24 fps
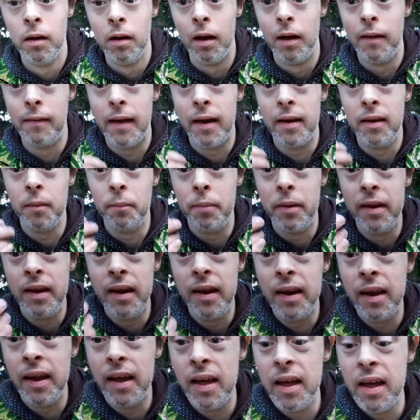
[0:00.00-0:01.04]
And then you'll be
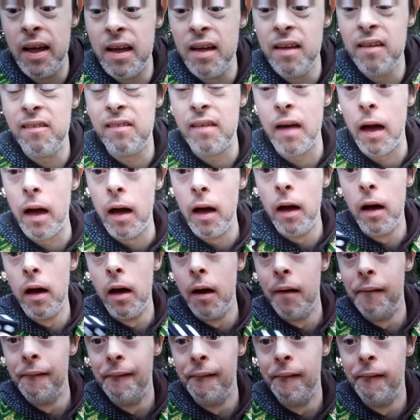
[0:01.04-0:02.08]
needing is
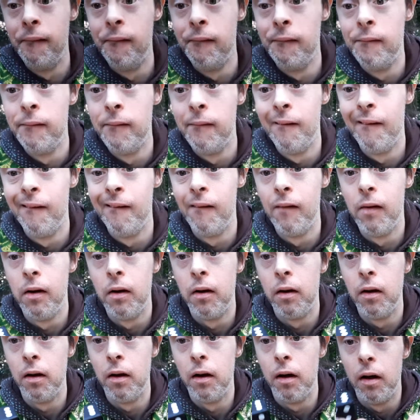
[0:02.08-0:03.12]

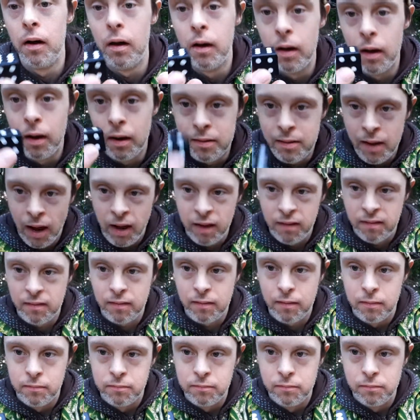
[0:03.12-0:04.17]
a
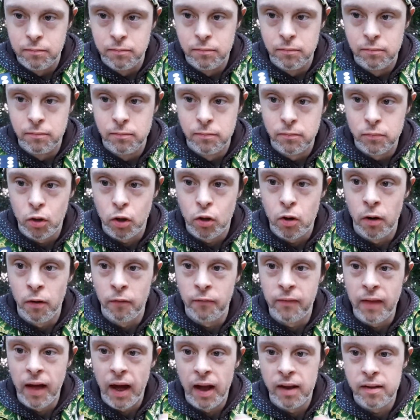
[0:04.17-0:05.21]
dice to go with
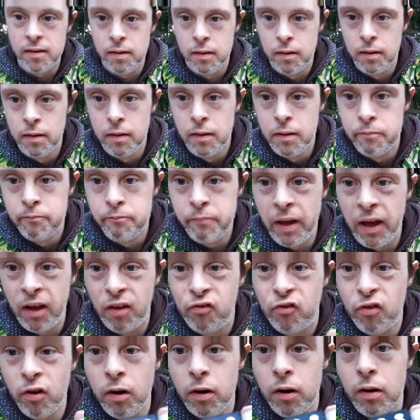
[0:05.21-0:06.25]
that. Make
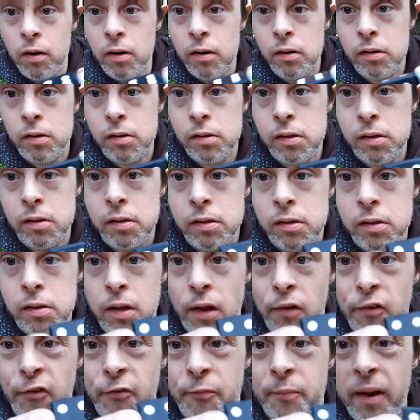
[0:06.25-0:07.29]
sure
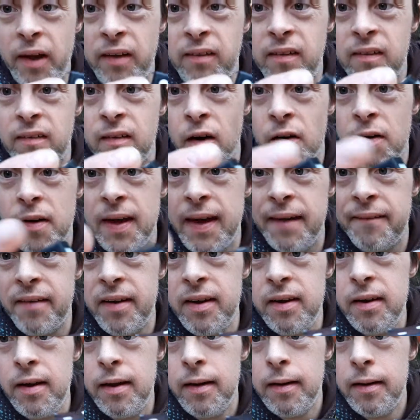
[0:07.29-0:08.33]
the spaces are even,
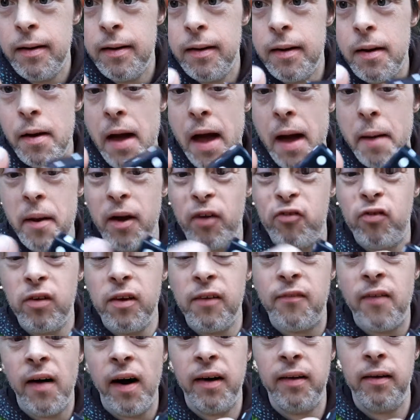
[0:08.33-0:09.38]
and make sure you
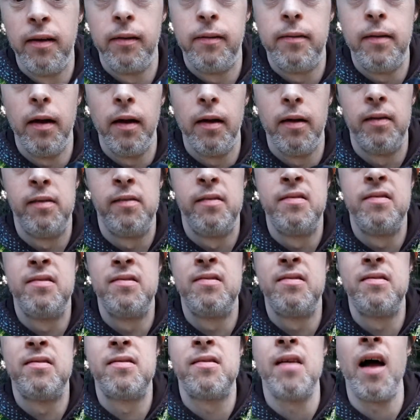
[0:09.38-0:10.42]
find the
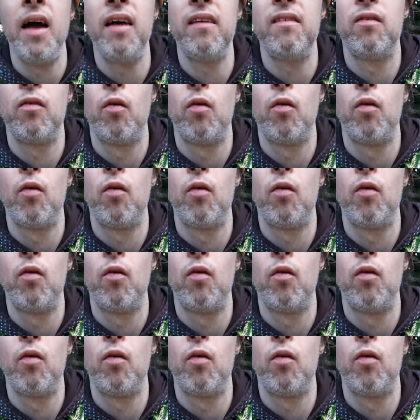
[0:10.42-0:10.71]
dice